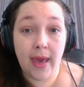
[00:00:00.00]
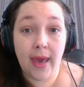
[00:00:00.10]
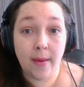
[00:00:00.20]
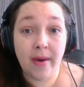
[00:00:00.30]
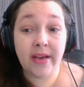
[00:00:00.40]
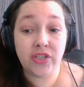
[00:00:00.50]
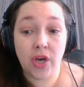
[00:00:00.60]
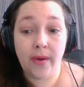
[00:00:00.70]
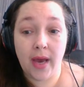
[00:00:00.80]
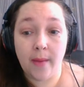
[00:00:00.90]
Am I
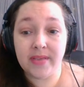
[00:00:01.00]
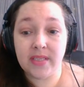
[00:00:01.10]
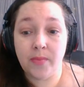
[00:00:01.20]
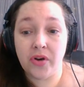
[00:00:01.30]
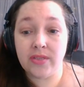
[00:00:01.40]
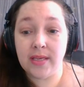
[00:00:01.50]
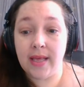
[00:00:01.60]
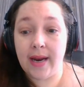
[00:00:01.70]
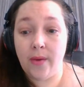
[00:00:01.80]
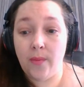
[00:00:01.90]
showing up as the person
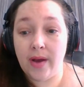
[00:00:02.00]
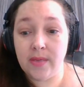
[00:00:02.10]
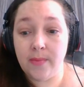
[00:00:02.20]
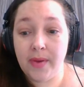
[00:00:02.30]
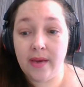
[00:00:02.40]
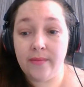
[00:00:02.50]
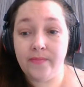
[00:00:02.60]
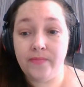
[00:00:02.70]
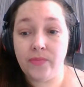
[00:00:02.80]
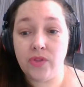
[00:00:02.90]
that I want to be?
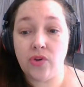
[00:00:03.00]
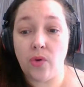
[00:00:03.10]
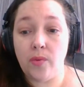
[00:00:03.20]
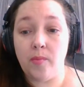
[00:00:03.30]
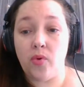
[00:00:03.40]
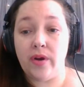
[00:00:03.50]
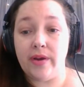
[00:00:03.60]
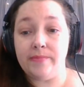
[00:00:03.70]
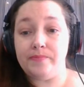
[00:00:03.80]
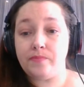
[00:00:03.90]
So
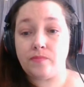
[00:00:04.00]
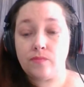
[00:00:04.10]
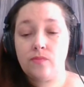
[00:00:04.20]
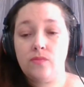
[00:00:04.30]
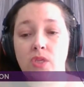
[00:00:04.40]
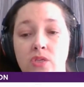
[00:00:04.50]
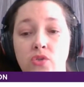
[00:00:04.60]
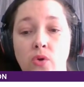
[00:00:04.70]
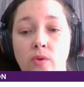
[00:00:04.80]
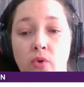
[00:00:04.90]
important.
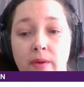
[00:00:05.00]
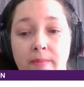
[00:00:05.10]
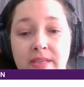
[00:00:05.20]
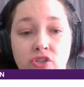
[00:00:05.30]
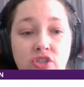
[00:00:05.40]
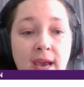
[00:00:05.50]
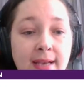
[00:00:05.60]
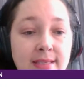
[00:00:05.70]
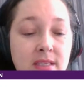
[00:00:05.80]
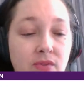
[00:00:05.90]
So important. Mr.
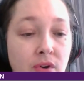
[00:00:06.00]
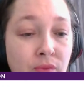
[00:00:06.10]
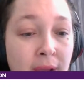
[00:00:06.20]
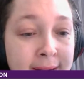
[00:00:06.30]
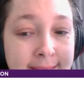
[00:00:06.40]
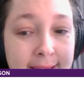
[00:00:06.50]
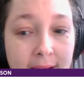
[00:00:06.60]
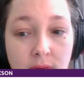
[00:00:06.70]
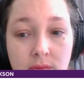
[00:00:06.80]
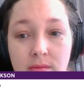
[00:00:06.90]
Jackson's going to write it
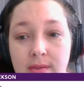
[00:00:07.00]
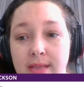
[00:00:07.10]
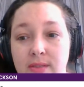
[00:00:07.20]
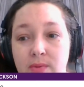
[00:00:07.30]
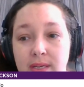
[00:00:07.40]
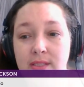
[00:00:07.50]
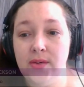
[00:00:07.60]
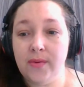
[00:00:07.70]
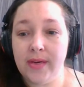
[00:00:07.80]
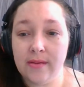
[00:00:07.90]
down. That's what he's
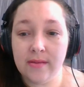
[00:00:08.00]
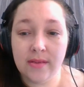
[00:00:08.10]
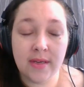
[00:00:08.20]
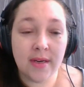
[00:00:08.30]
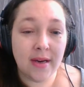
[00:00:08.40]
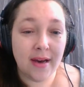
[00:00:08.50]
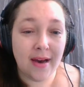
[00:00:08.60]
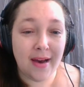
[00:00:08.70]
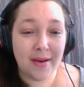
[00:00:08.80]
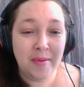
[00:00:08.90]
doing.
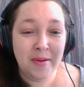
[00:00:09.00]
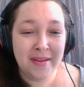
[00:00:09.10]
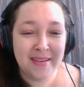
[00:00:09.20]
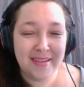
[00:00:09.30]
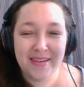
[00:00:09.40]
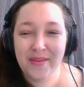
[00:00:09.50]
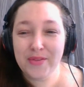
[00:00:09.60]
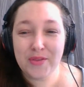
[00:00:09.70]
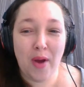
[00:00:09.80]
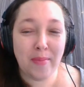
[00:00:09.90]
He
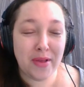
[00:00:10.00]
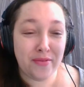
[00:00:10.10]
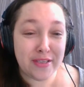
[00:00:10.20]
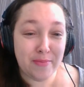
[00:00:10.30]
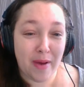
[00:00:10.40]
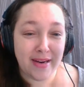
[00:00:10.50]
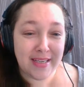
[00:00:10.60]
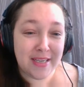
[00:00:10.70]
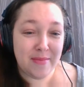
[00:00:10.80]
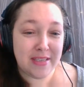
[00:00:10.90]
was probably
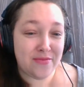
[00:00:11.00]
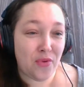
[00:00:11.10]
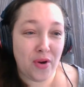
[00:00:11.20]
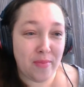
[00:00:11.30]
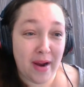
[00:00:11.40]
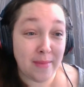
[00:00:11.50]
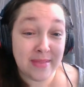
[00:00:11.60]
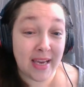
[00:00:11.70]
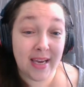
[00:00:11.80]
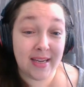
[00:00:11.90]
responding to Miss Ford, but I'm
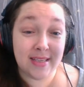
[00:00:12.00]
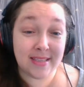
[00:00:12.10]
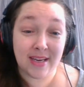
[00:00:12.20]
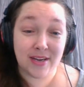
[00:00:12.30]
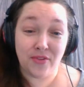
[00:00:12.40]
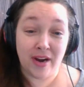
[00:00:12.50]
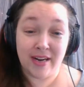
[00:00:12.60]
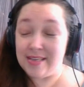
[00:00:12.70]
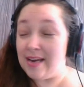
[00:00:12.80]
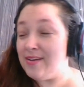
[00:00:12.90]
saying he's going to write
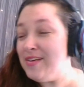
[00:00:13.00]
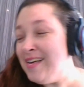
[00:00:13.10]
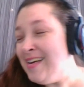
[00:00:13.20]
it down.